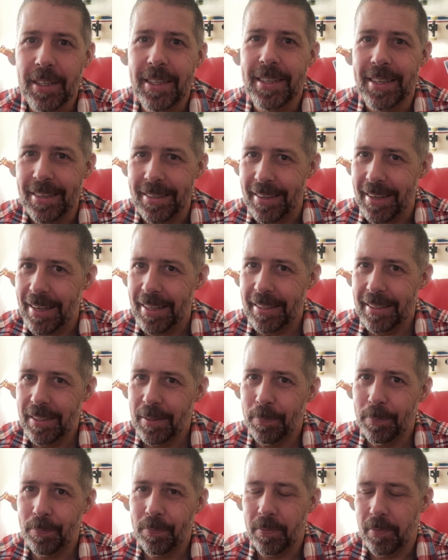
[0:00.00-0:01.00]
is it,
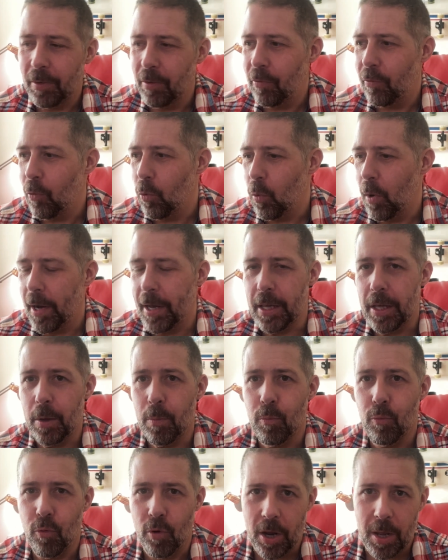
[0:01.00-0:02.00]
for a
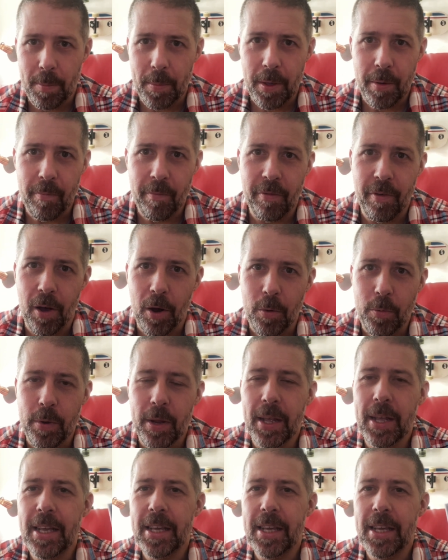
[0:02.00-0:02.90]
premium phone?